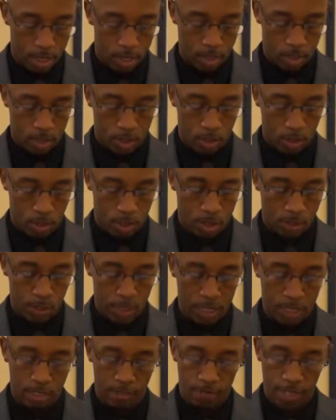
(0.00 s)
So it
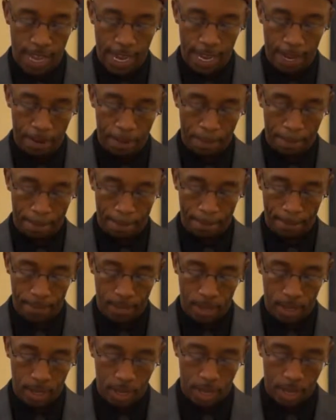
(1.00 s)
speaks of that.
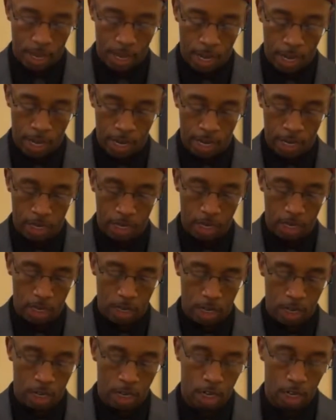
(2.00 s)
And
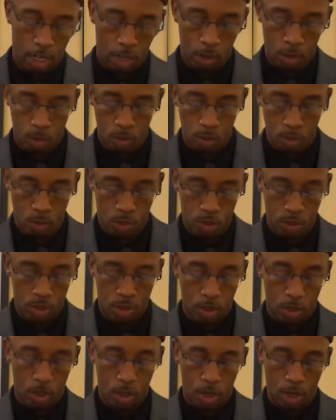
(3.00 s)
in close,
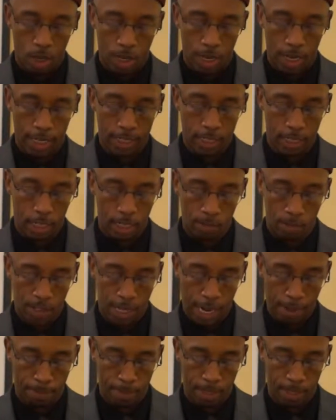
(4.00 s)
in that same
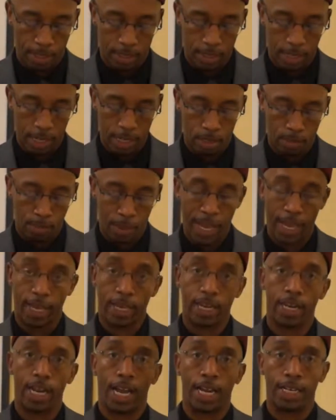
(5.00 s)
chapter, it says,
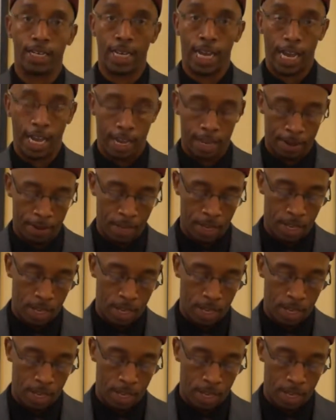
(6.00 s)
man cannot die.